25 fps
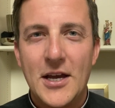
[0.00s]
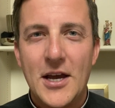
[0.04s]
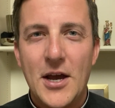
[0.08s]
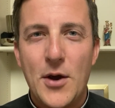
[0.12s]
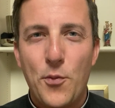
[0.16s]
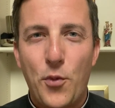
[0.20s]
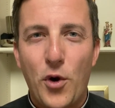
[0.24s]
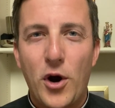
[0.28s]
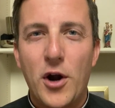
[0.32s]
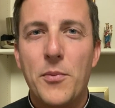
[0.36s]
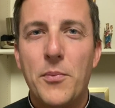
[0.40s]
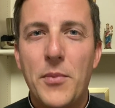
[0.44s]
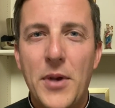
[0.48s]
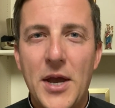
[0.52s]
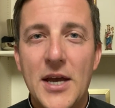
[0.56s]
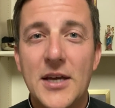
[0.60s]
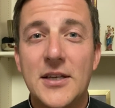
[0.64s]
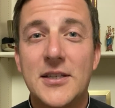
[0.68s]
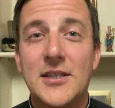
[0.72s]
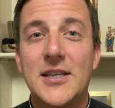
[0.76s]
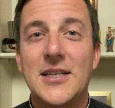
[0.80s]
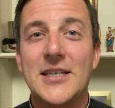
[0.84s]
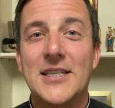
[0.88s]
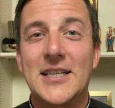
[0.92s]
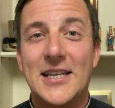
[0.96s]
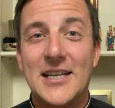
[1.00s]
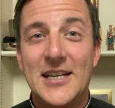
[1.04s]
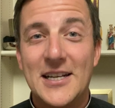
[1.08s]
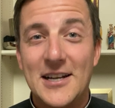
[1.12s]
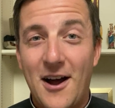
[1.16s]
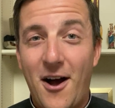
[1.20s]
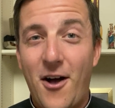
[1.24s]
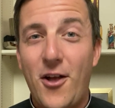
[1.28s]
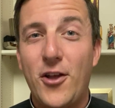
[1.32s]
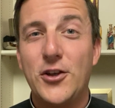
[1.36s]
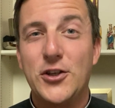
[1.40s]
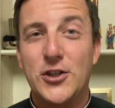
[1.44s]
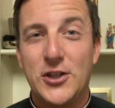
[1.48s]
Bartimaeus is
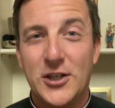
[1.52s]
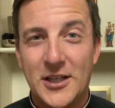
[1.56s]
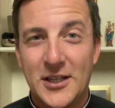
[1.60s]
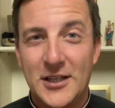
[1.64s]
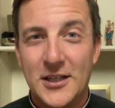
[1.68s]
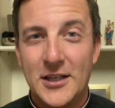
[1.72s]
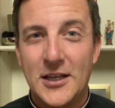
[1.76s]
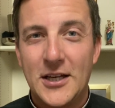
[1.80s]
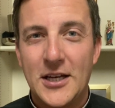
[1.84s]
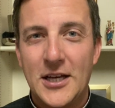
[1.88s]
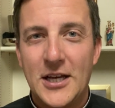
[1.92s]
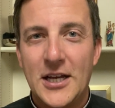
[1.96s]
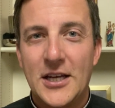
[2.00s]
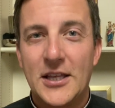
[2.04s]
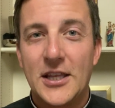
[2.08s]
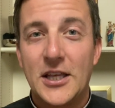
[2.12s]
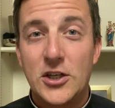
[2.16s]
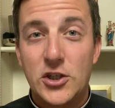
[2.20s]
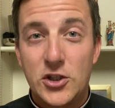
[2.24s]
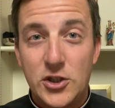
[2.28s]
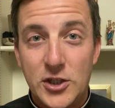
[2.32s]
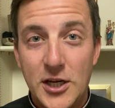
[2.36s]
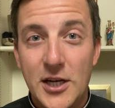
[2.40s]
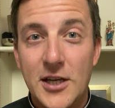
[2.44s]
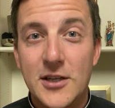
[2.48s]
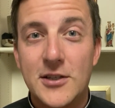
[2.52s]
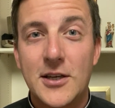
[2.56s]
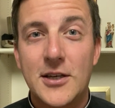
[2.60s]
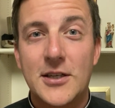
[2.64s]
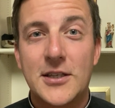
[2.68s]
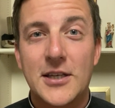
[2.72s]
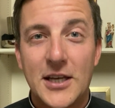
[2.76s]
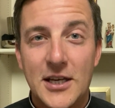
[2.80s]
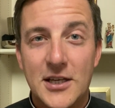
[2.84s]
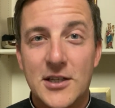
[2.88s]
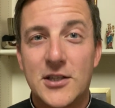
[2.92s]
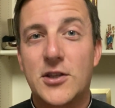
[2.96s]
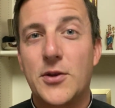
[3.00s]
acknowledging that Jesus
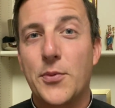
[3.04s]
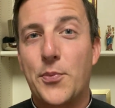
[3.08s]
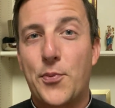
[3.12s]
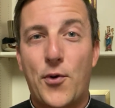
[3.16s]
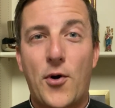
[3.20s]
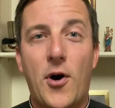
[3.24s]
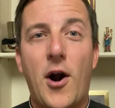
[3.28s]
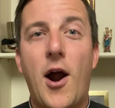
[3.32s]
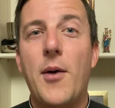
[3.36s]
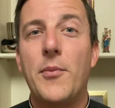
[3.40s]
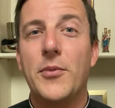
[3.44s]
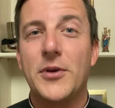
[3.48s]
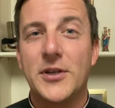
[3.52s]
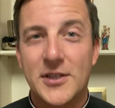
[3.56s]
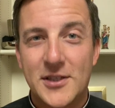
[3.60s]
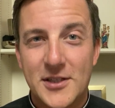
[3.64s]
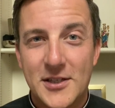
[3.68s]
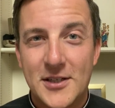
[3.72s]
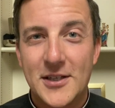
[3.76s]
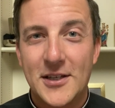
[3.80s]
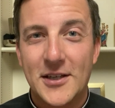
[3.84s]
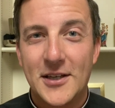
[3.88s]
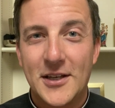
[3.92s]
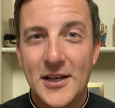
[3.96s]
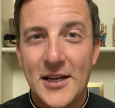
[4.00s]
is the promised